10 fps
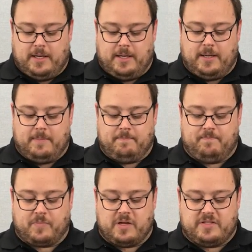
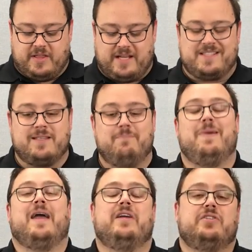So that's the
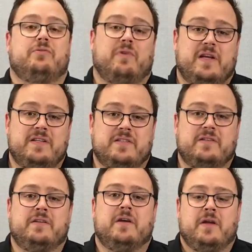major
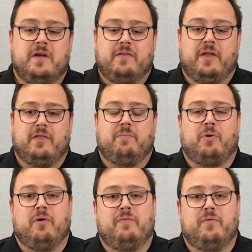reason that the
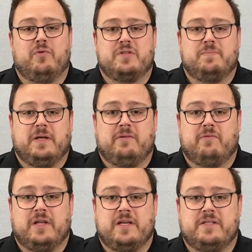Pro 4 has been
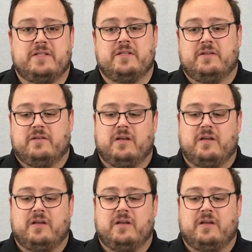released,